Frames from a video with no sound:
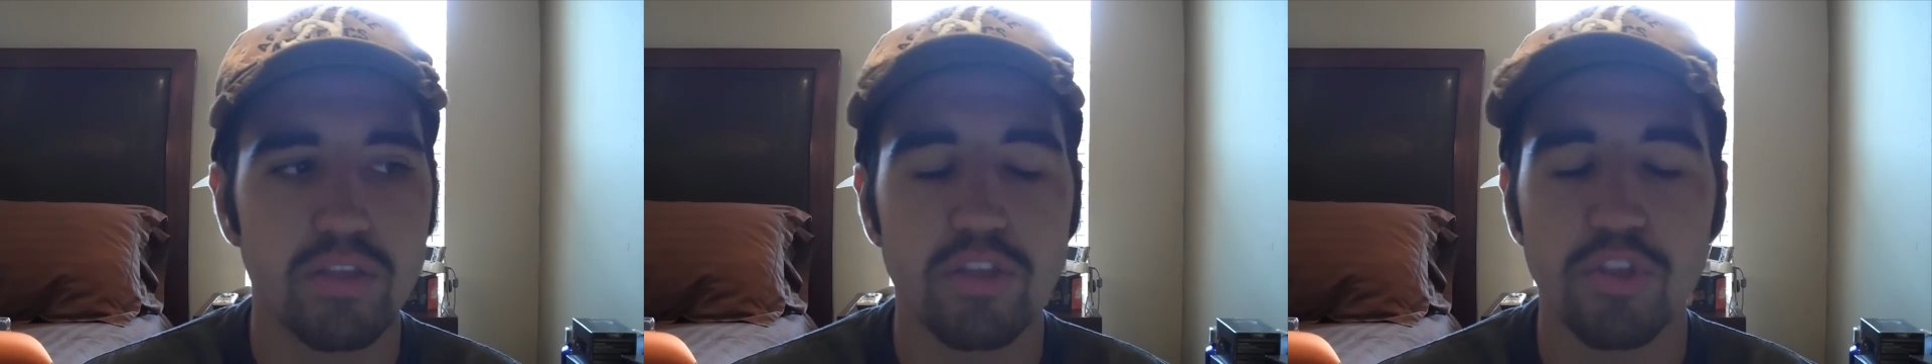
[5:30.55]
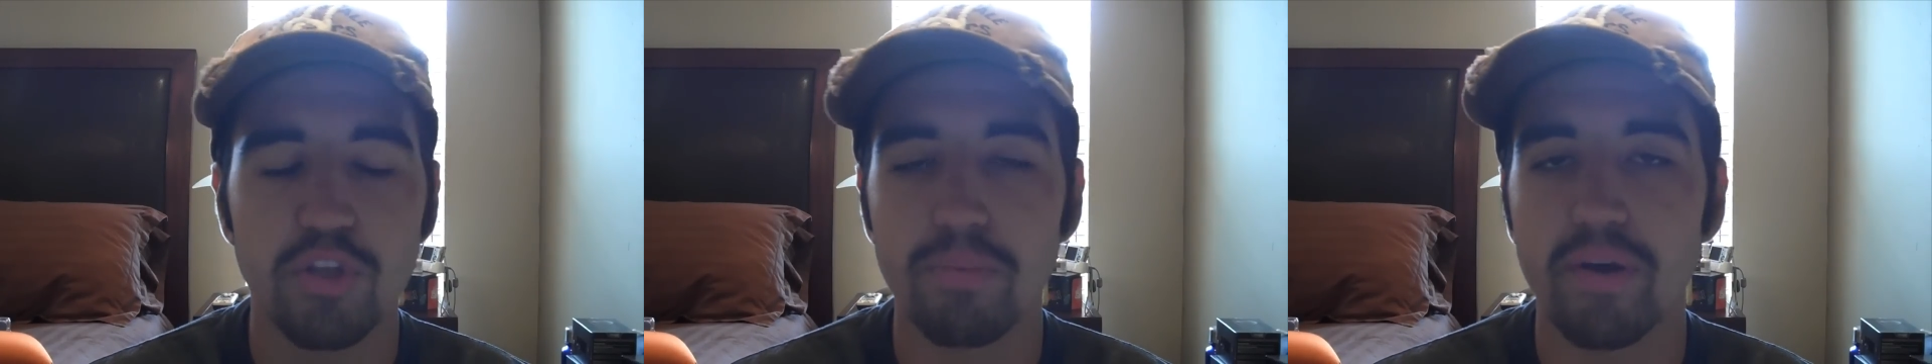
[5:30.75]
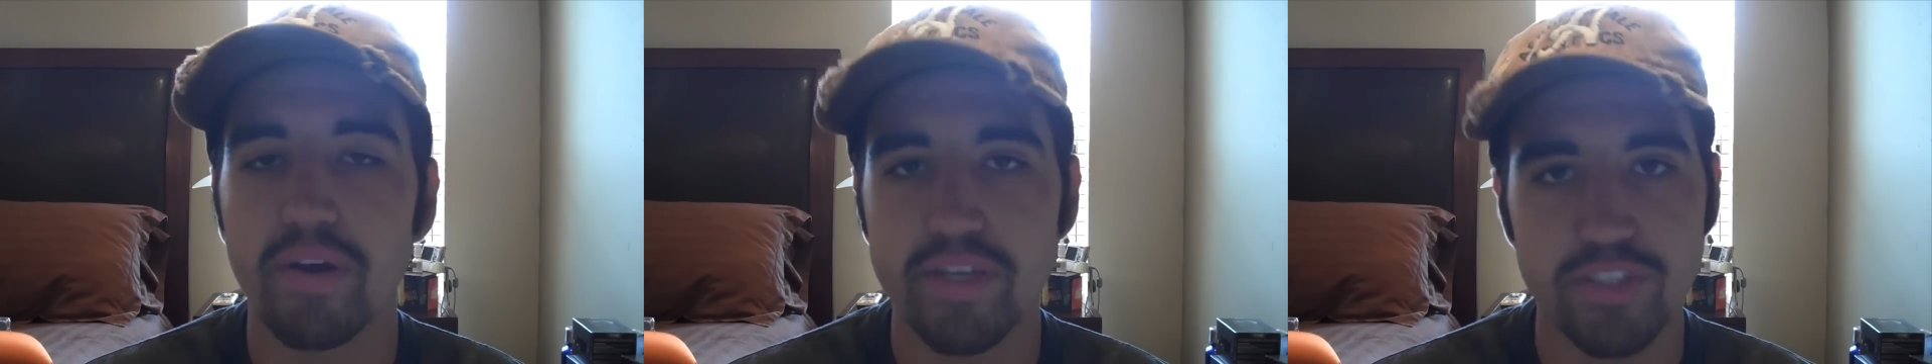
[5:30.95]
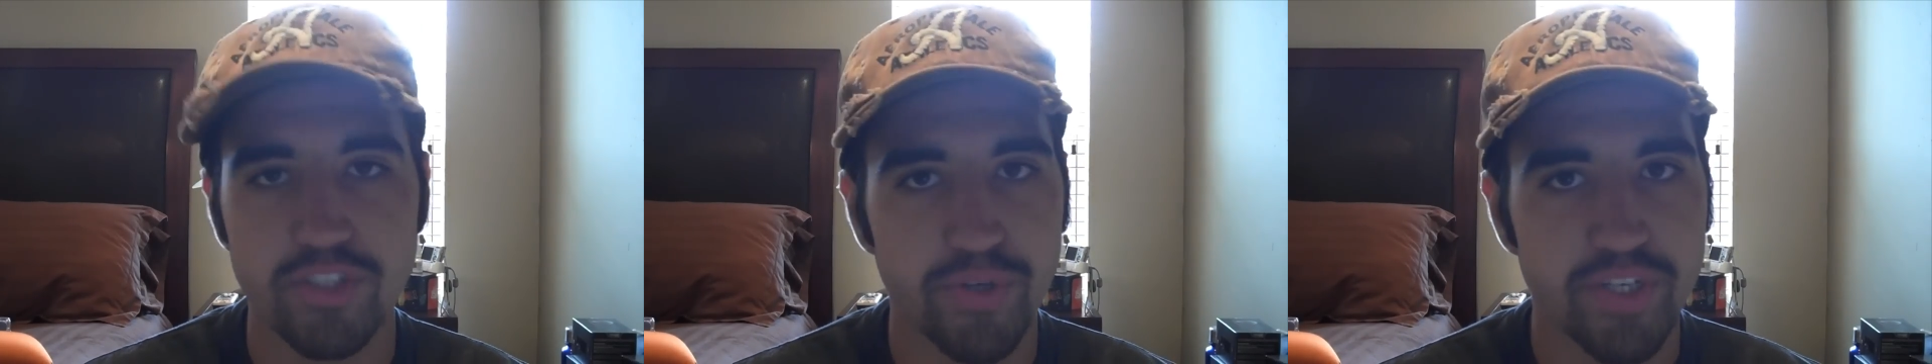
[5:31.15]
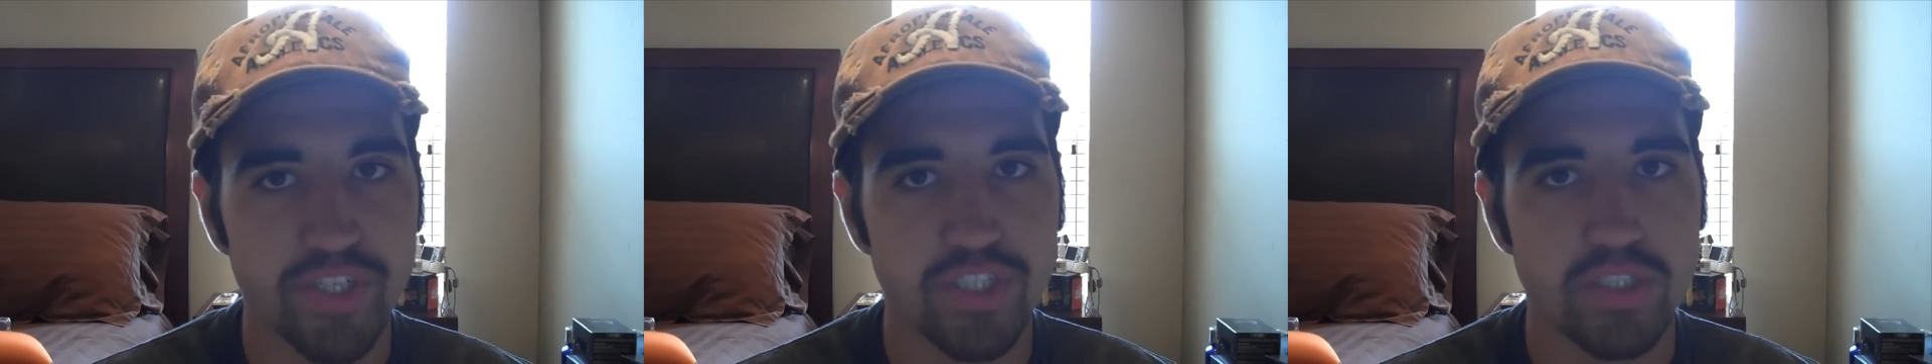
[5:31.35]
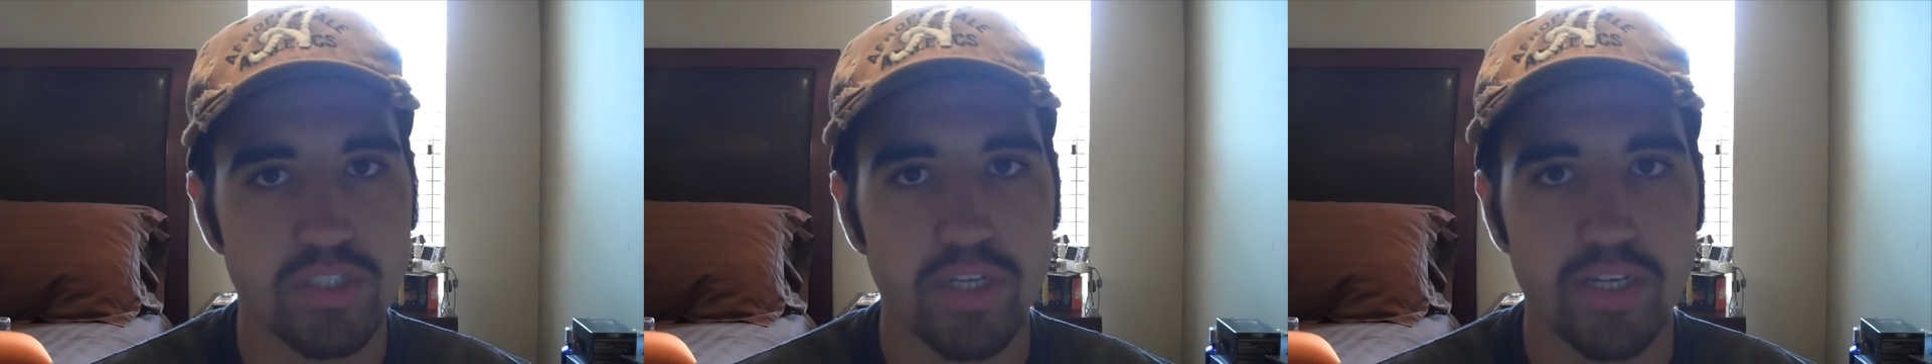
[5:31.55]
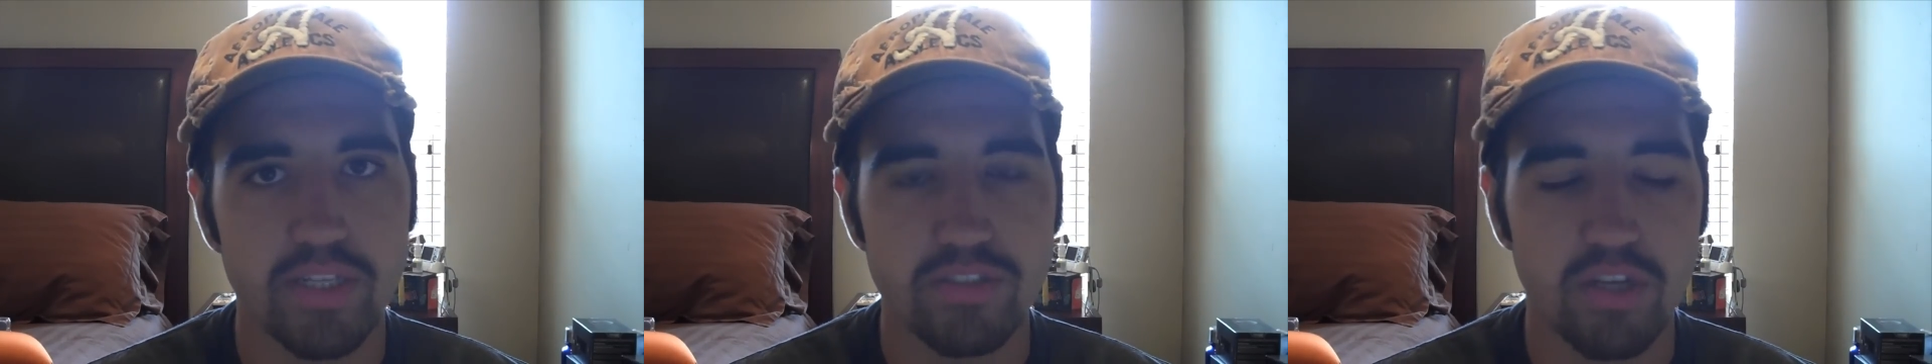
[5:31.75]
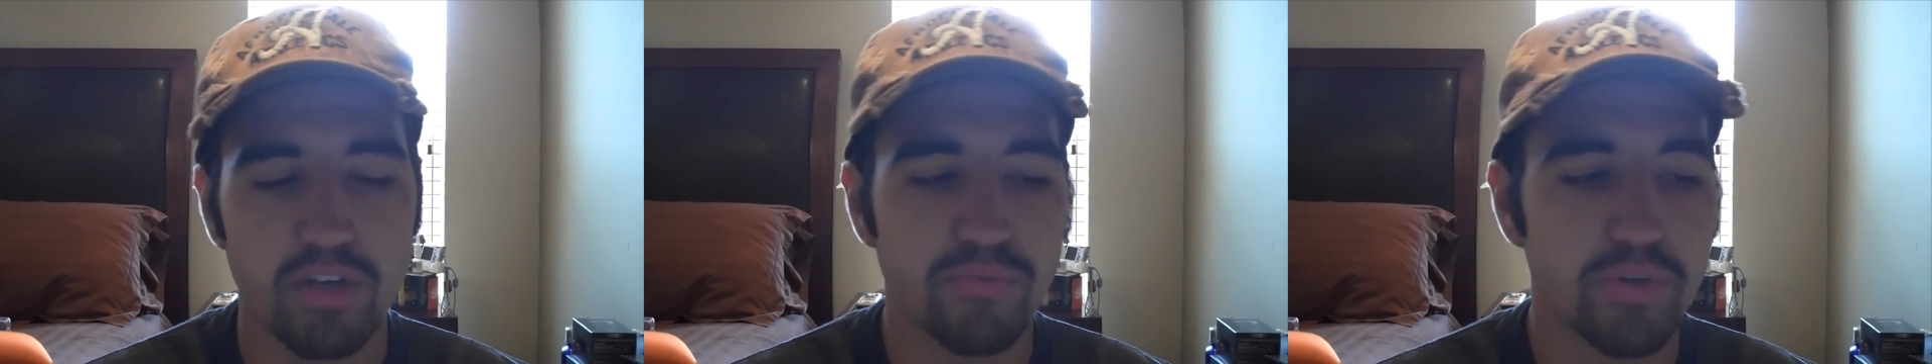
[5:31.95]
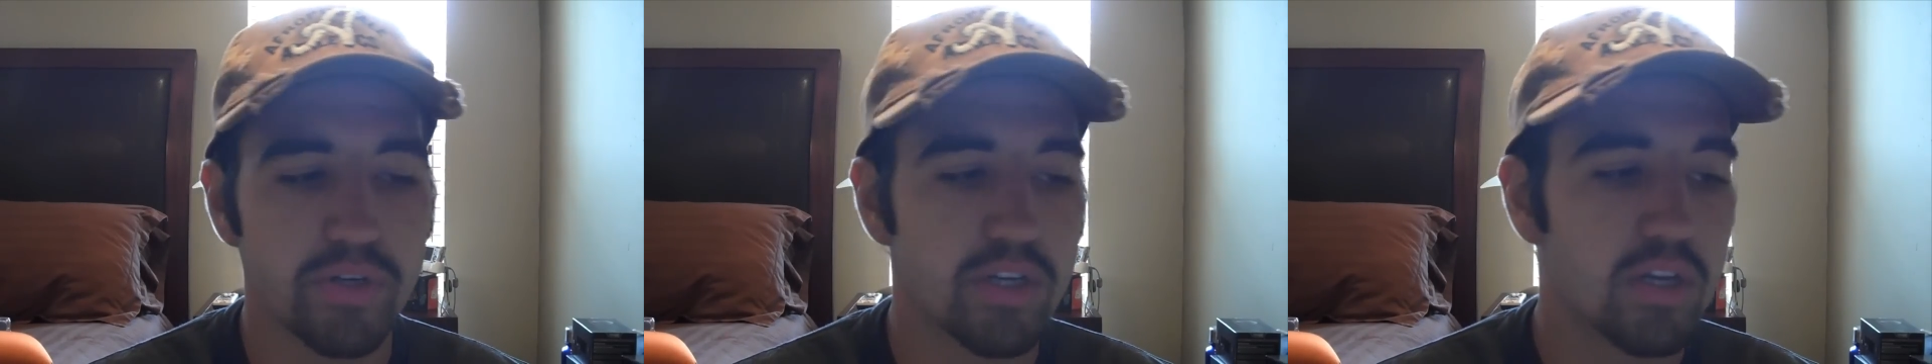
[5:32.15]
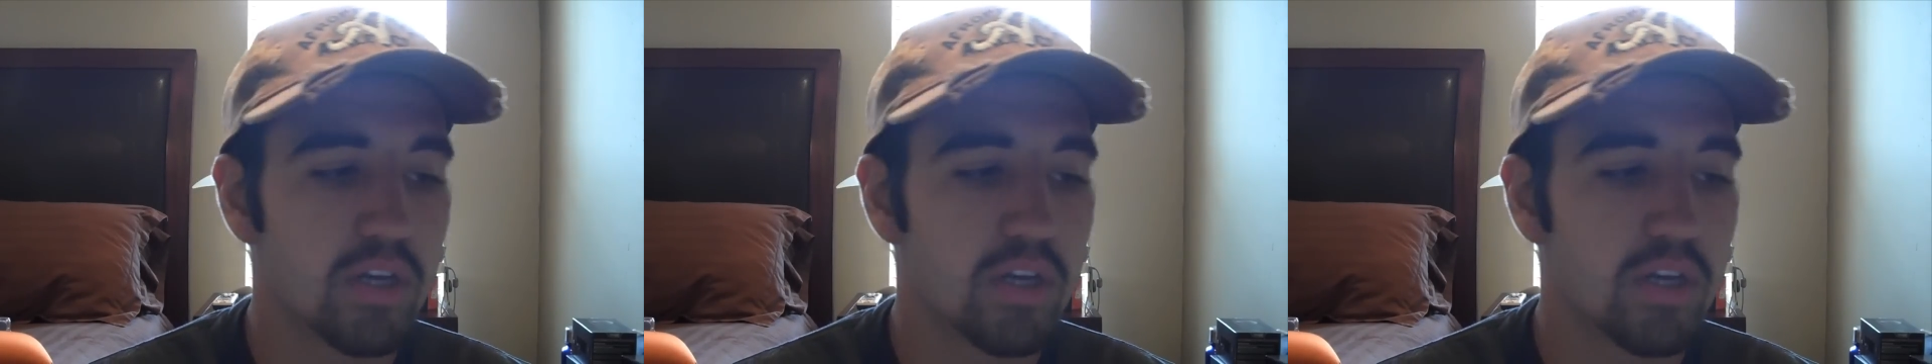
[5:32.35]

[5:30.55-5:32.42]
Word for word: third-party integration and software.